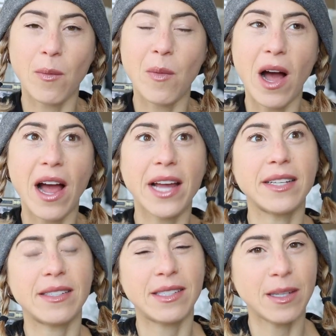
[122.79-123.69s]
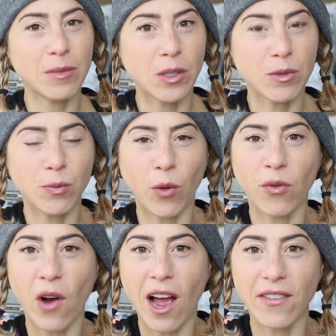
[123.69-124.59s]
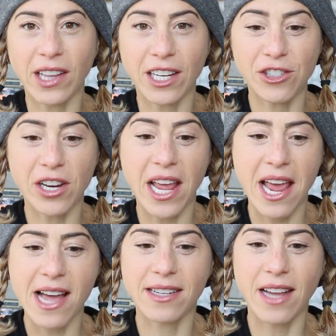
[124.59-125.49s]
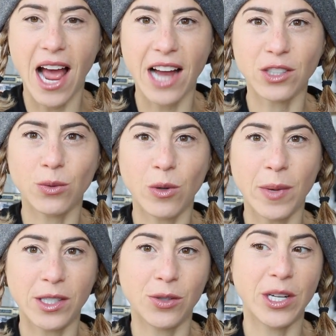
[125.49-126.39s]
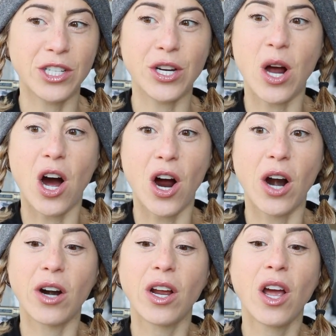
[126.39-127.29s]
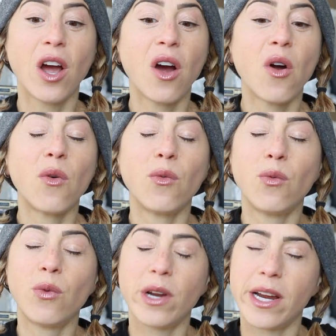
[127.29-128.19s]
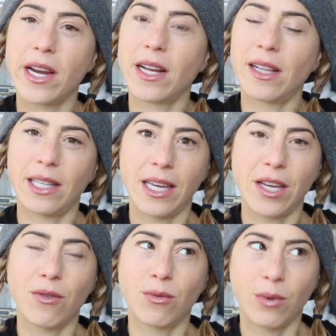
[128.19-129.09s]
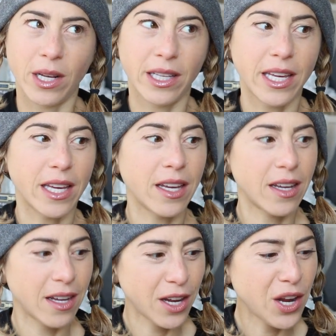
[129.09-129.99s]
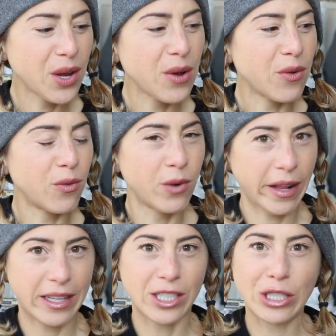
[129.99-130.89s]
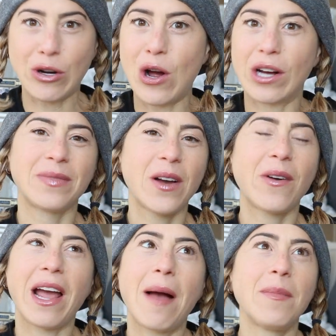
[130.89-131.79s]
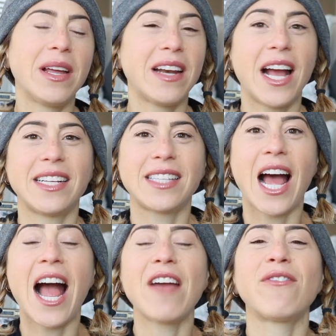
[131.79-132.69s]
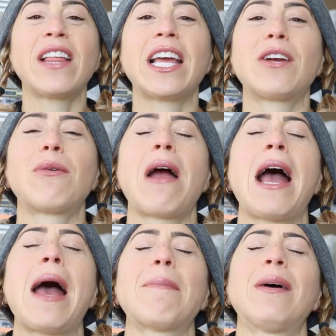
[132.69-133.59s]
my symptoms, both for ovulation and actual menstruation, are really, really really strong. Okay, I'm being nice. I feel like crap.